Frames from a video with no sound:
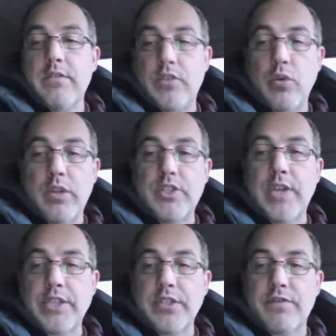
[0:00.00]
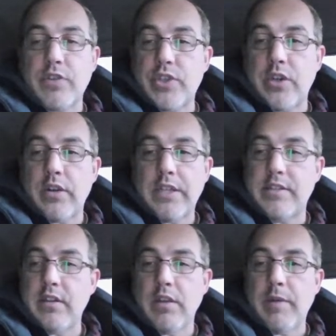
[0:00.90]
dual injection for sure. It's
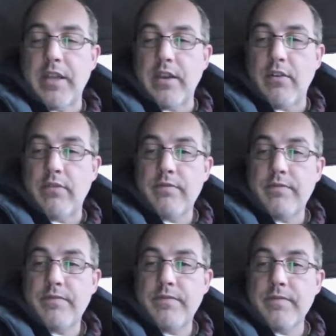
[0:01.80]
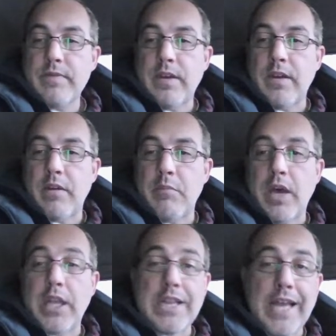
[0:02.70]
the only way to go.
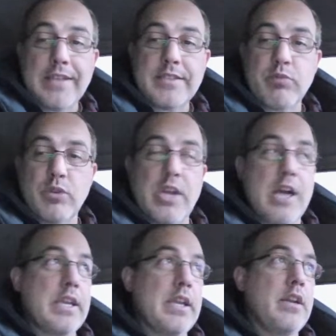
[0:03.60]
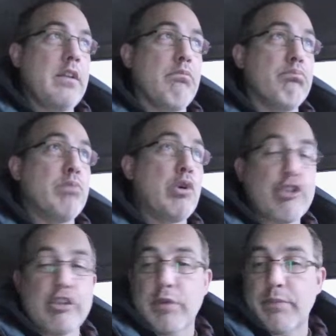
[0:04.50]
Unless we're talking
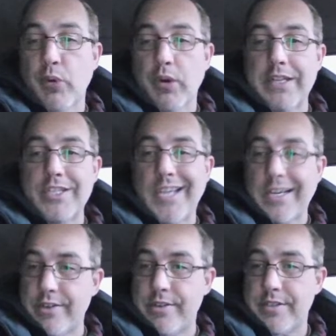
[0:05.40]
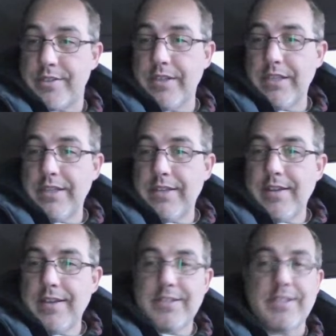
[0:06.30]
multiple port injectors,
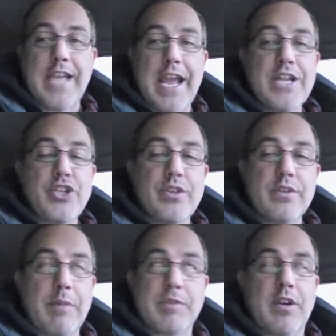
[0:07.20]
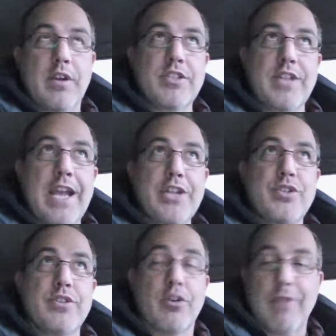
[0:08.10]
staged
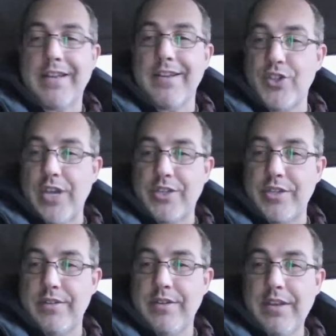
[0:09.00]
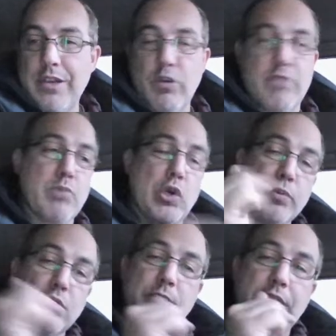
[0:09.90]
direct injection with
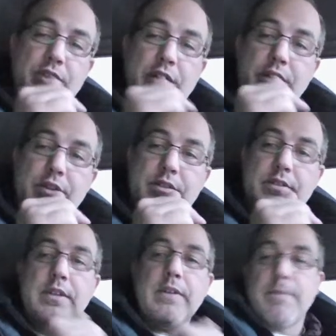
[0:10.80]
multiple direct injectors,